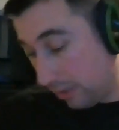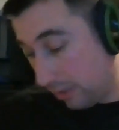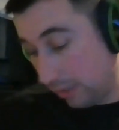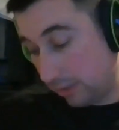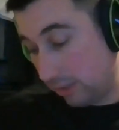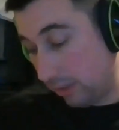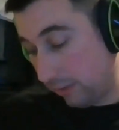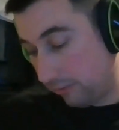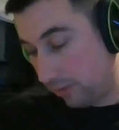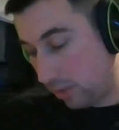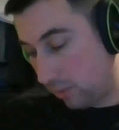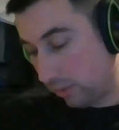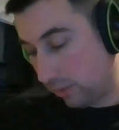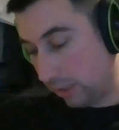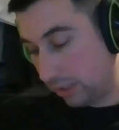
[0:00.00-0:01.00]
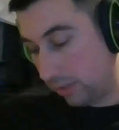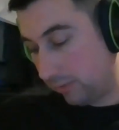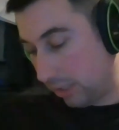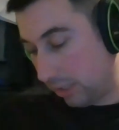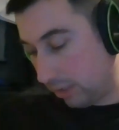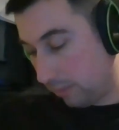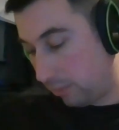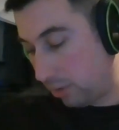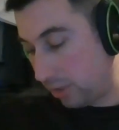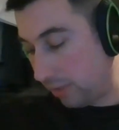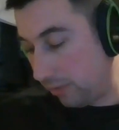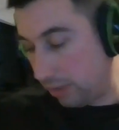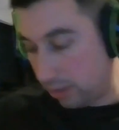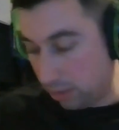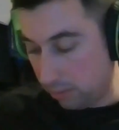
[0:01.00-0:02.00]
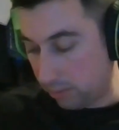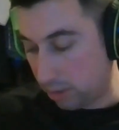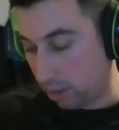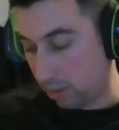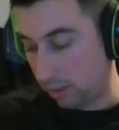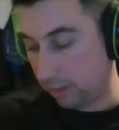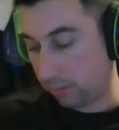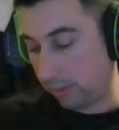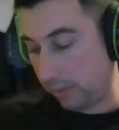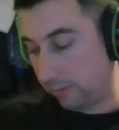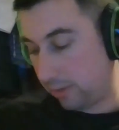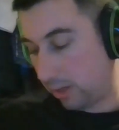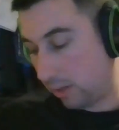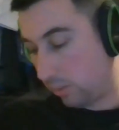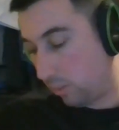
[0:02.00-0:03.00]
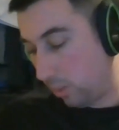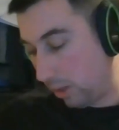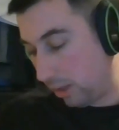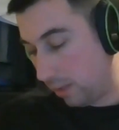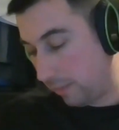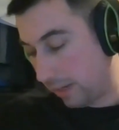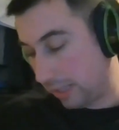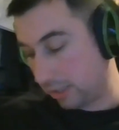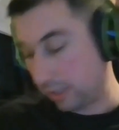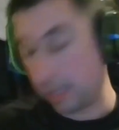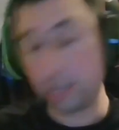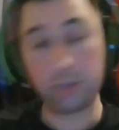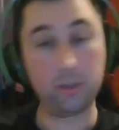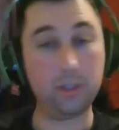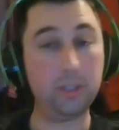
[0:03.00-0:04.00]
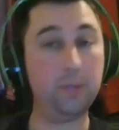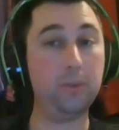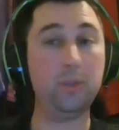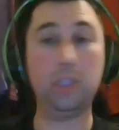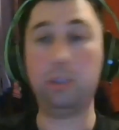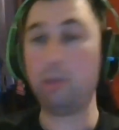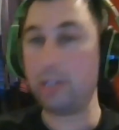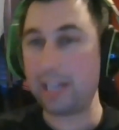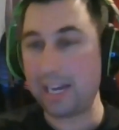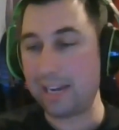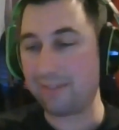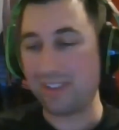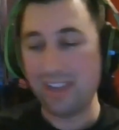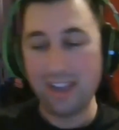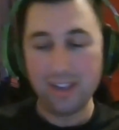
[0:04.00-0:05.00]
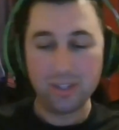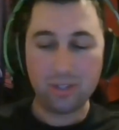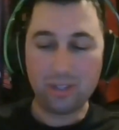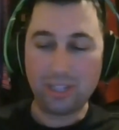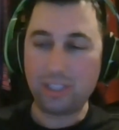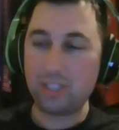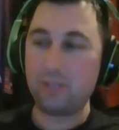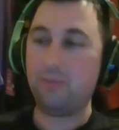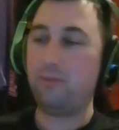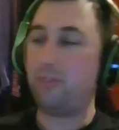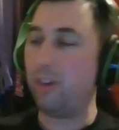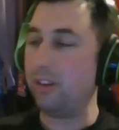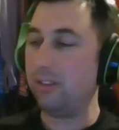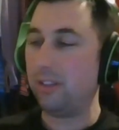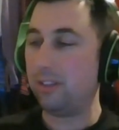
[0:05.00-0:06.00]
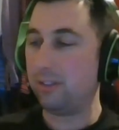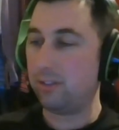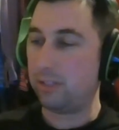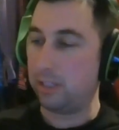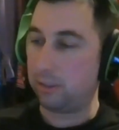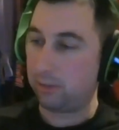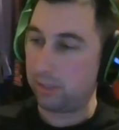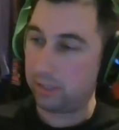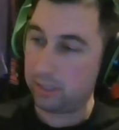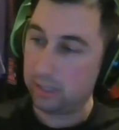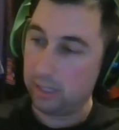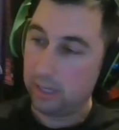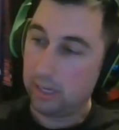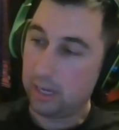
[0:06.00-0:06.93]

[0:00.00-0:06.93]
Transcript: Here's another funny one. Legend of Zelda: push every tombstone to the graveyard. One of them hides an entrance to a secret cave. So like just fun little secrets.